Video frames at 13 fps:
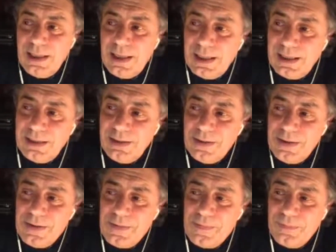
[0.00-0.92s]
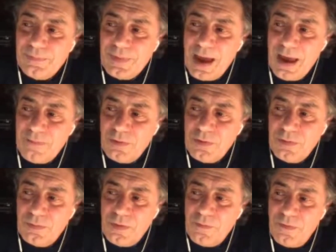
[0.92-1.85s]
and I have
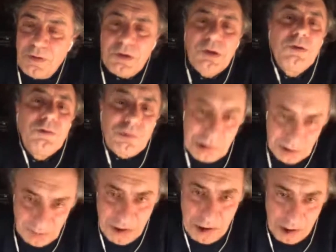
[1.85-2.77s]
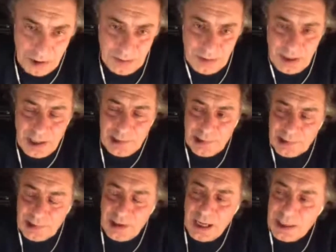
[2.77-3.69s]
a very good distribution in
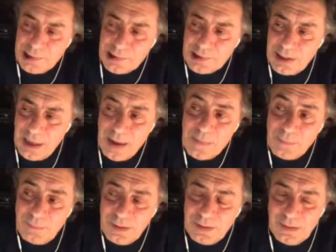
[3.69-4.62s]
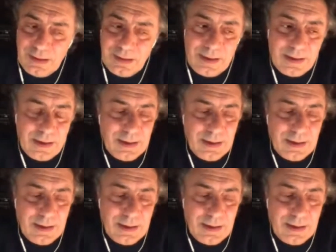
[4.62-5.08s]
the States, MVD,